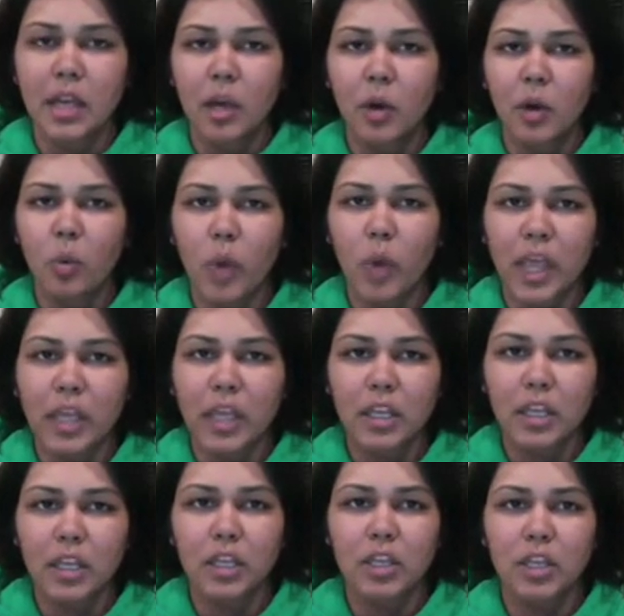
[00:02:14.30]

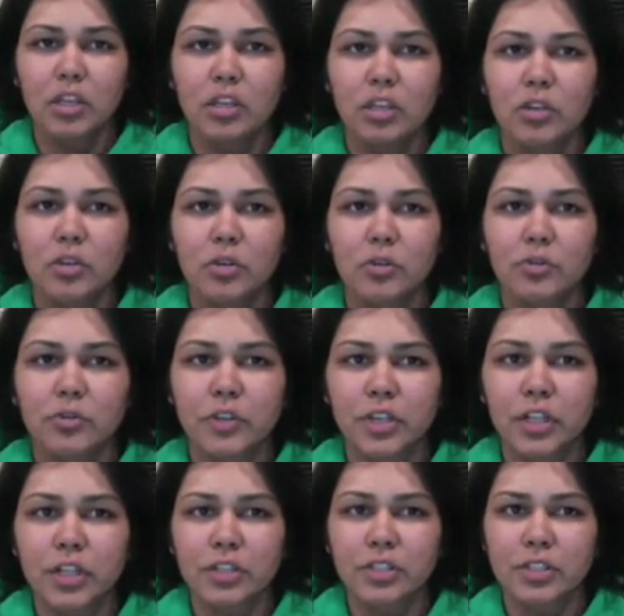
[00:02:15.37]
when you
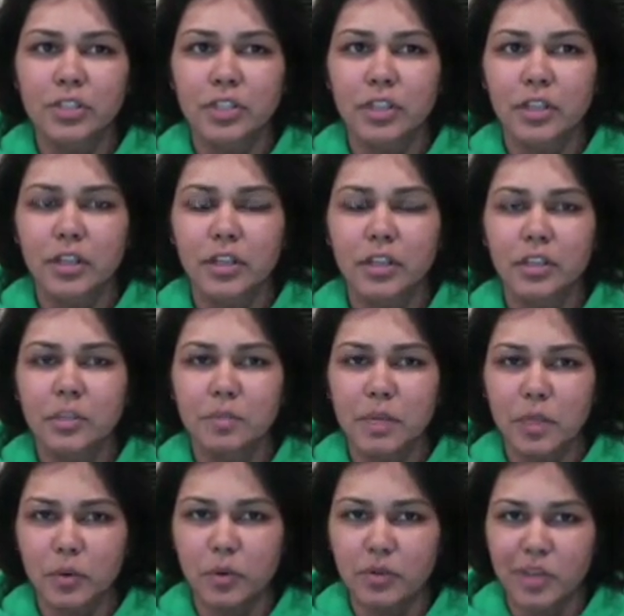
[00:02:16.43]
first
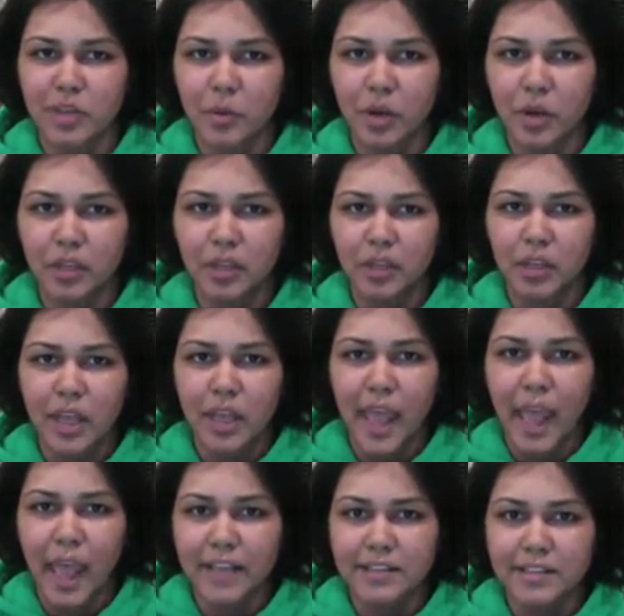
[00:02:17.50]
speak with someone,
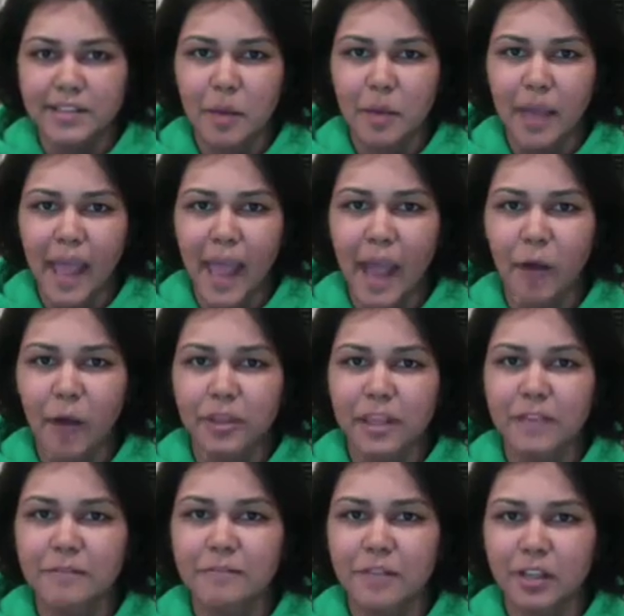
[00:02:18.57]
ask them how are
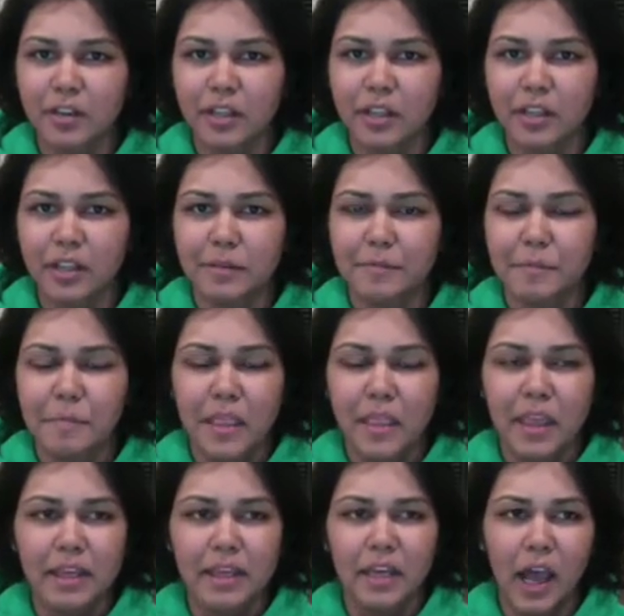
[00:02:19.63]
they feeling?
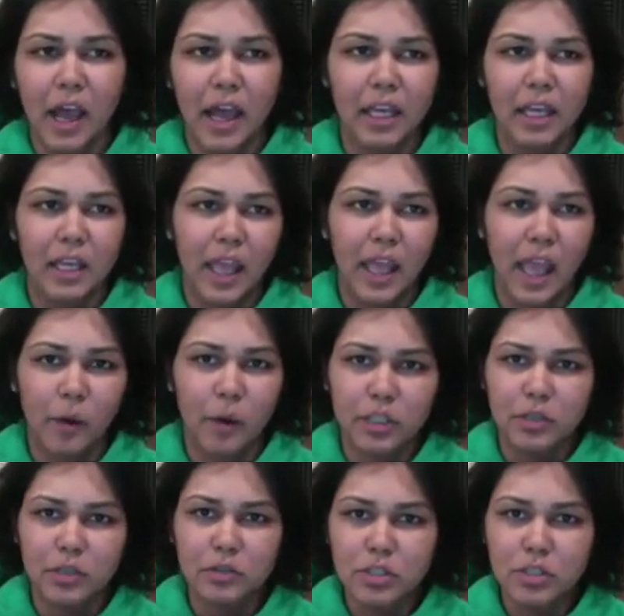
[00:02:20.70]
Not how are
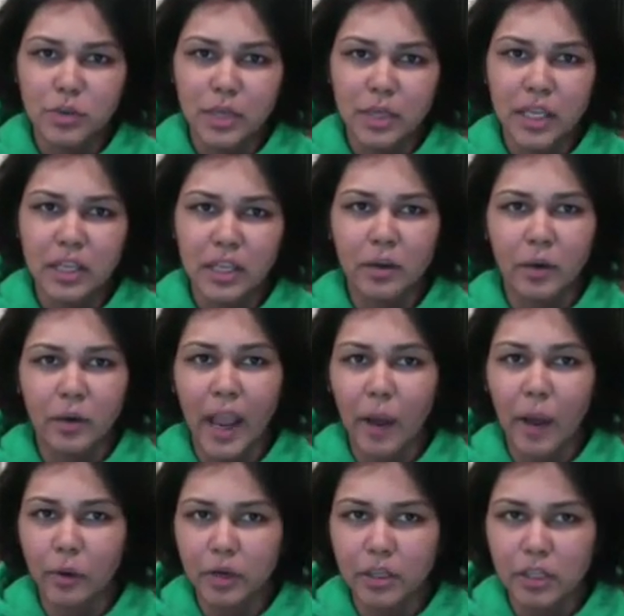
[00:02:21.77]
you doing or
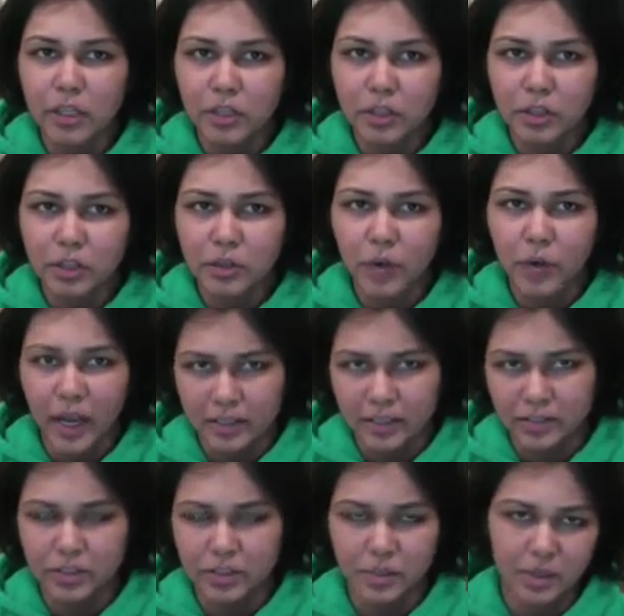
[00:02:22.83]
how are you, right?
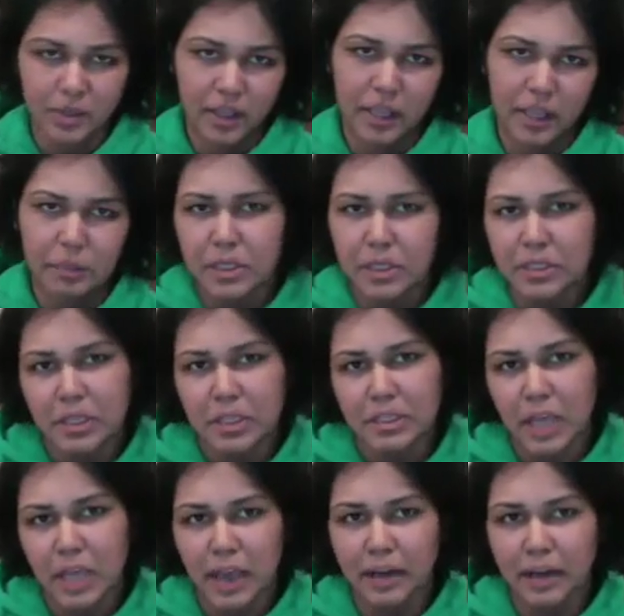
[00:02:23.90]
Because you typically get like busy,
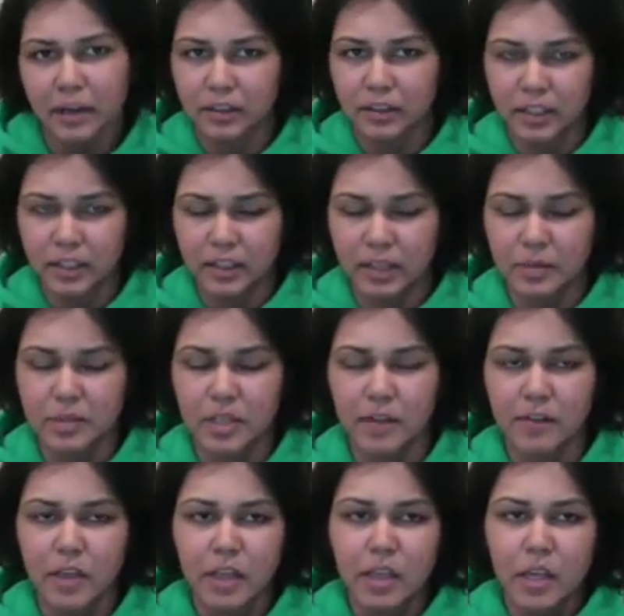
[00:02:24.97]
tired, like lame stuff.
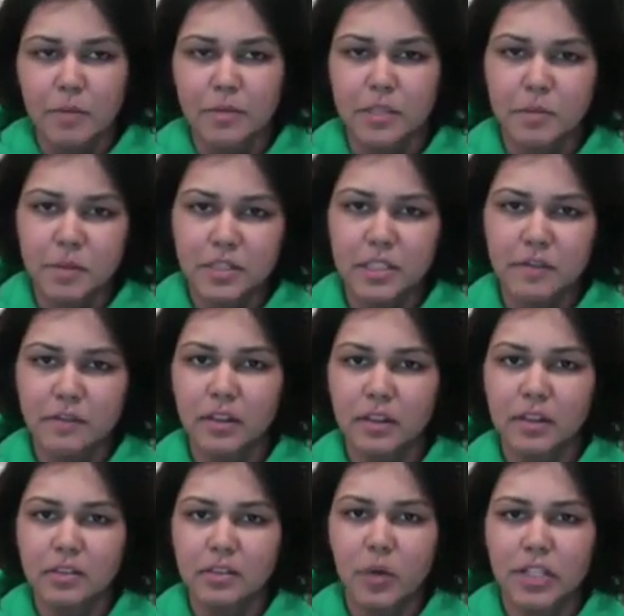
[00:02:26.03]
But
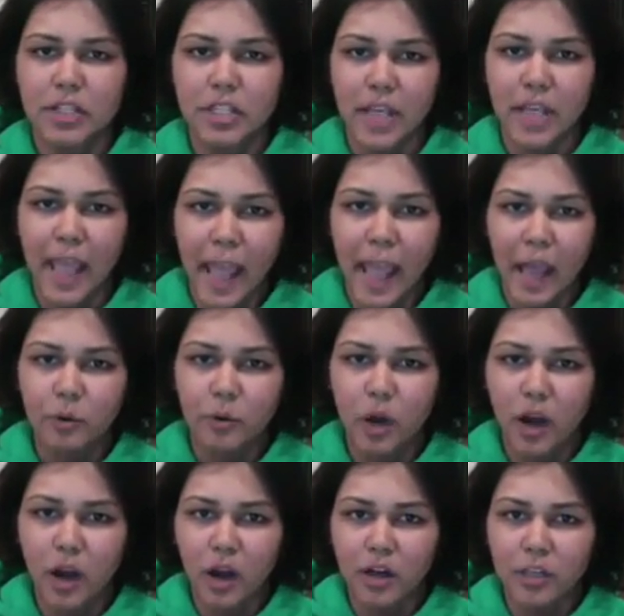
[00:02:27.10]
specifically, this question,
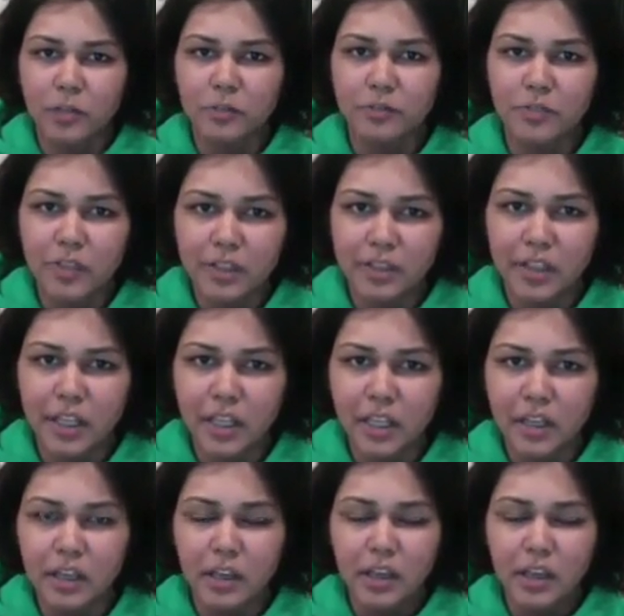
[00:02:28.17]
how are you feeling,